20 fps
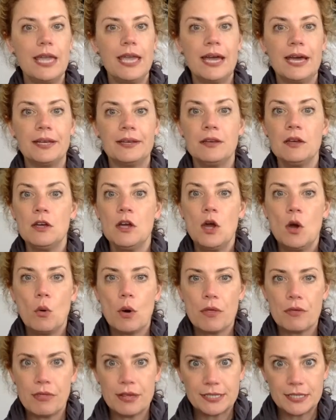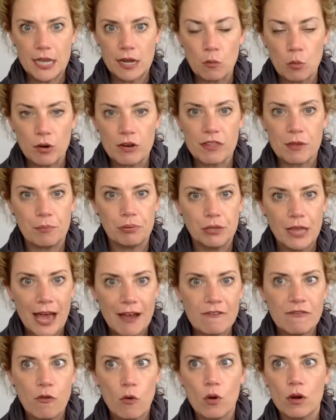and whether that's on one of the
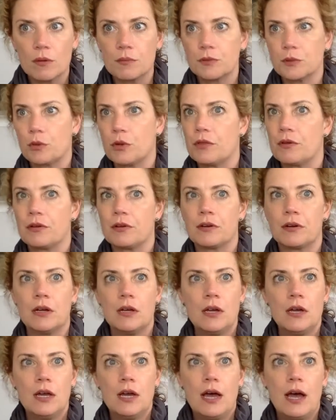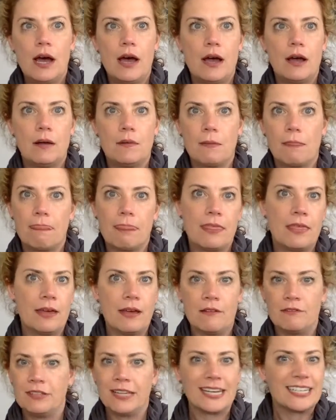platforms, whether
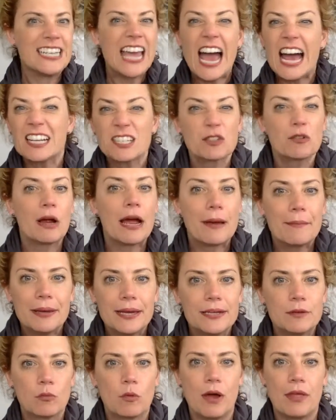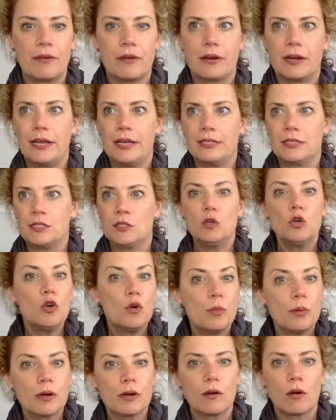like TaskRabbit, whether it's
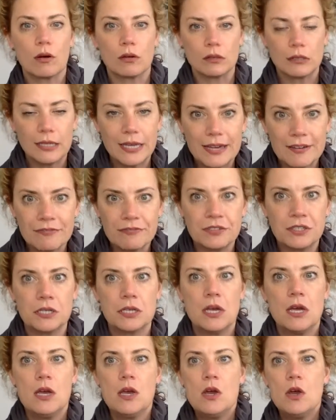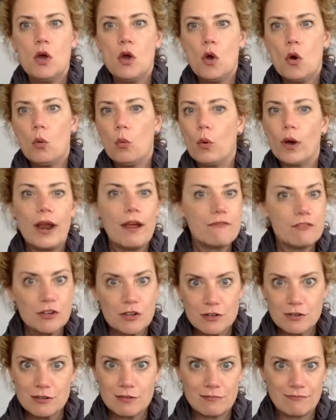Uber or Lyft,
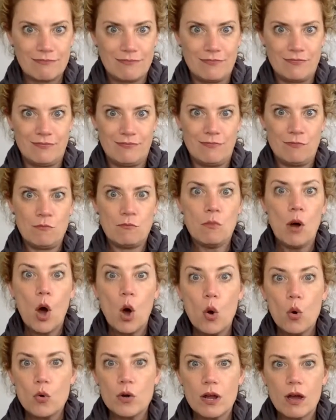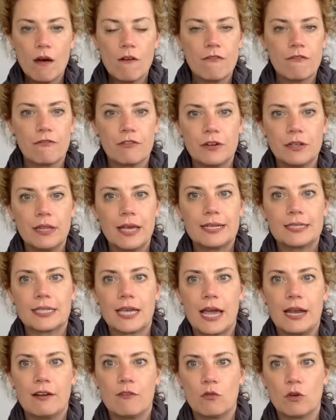whatever mode of freelance
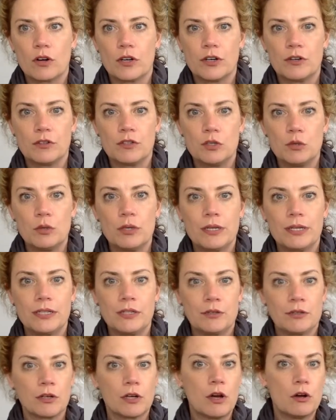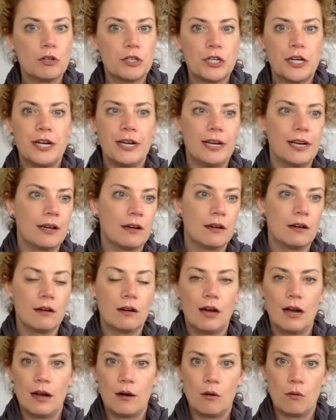kind of work you're doing, and you're negotiating
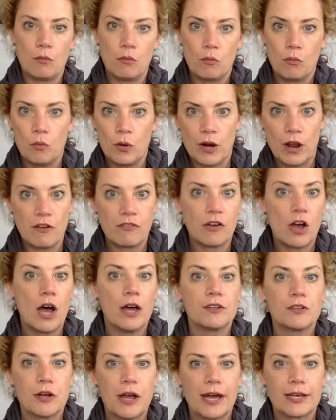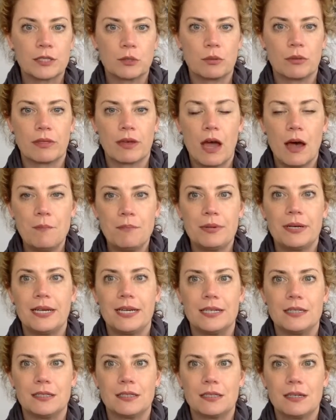one-off contracts with
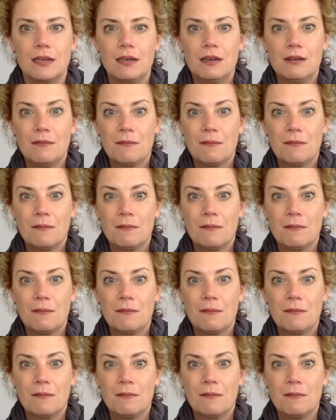companies,